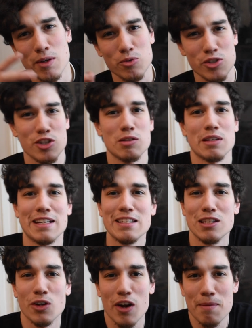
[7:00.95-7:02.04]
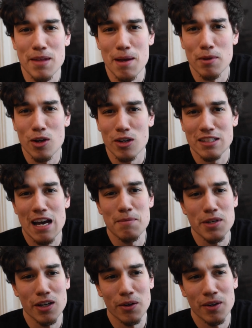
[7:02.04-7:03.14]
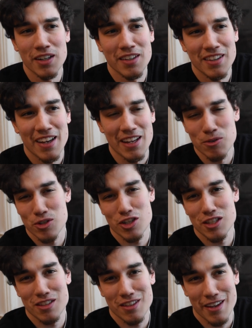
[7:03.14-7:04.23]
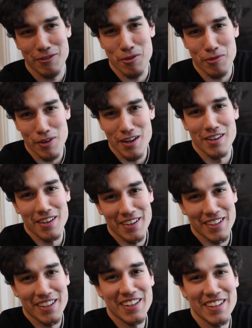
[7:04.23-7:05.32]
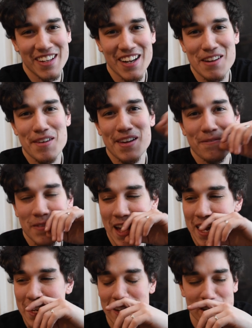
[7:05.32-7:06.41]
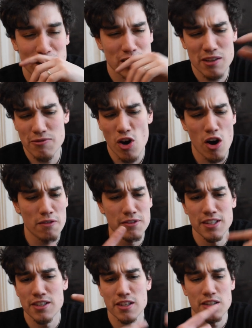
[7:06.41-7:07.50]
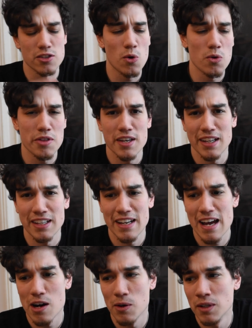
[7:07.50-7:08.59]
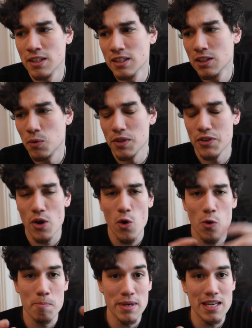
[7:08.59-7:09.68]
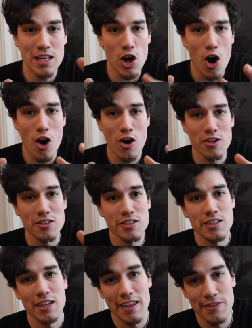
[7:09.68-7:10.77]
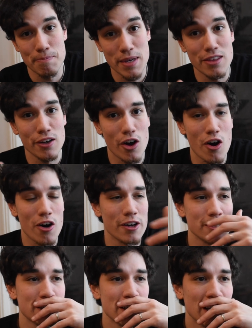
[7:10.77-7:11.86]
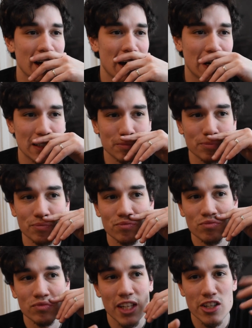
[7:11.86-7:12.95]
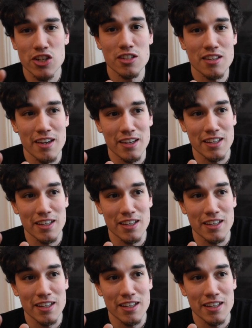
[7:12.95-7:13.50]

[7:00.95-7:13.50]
mean, it was just an Instagram name a long time ago. And it was just for fun, you know what I mean? And it just evolved into this whole thing. And now with the whole be cause and be the cause, it's just